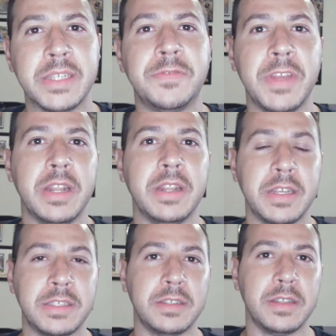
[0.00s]
this video,
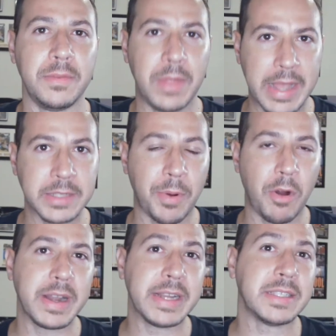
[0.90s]
this last
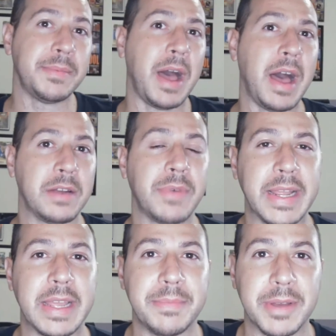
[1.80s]
part is about how to
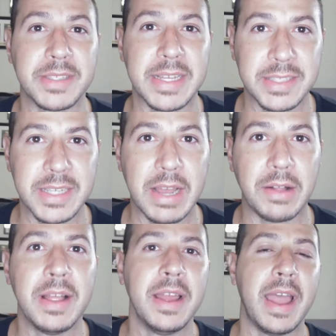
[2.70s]
write emails that
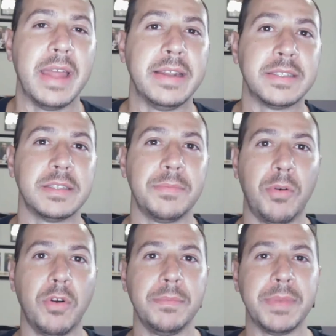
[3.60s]
sell. And this is
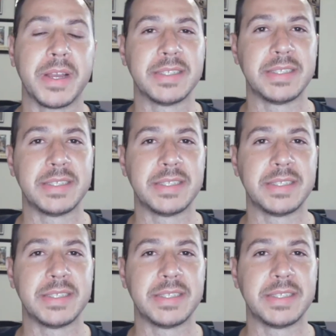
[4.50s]
important